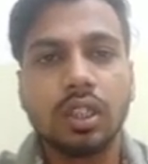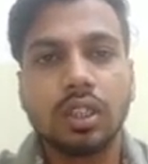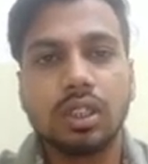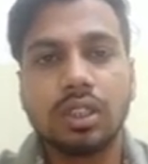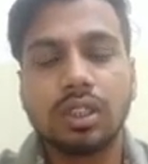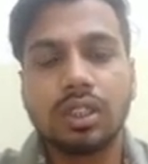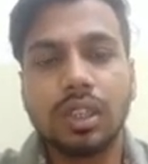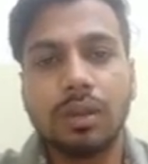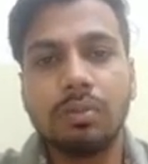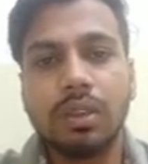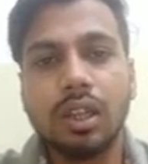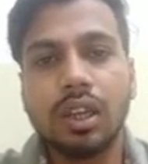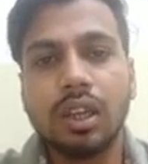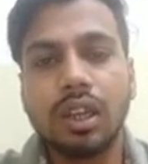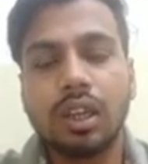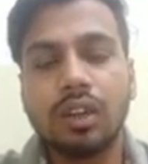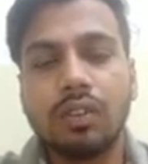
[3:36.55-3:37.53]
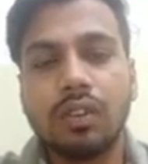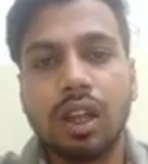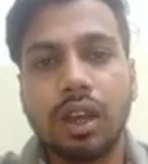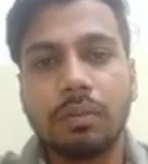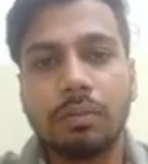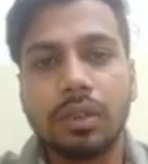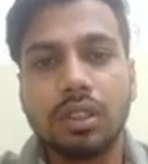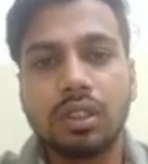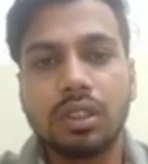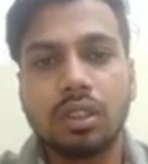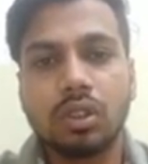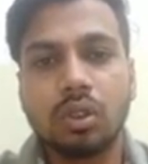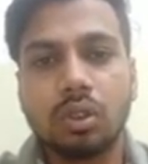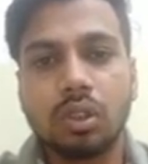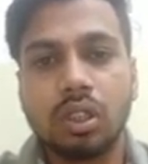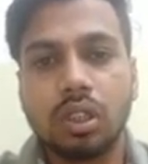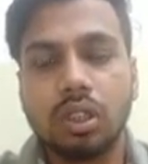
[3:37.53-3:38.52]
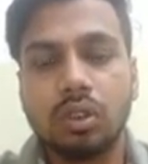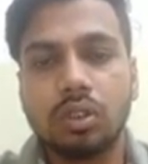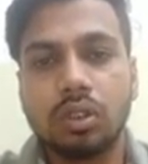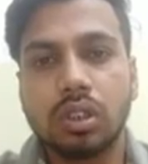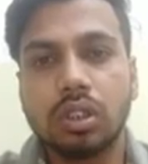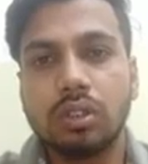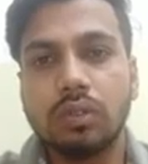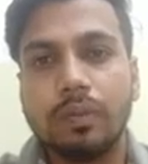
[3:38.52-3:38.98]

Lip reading: The same thing it will happens to the user,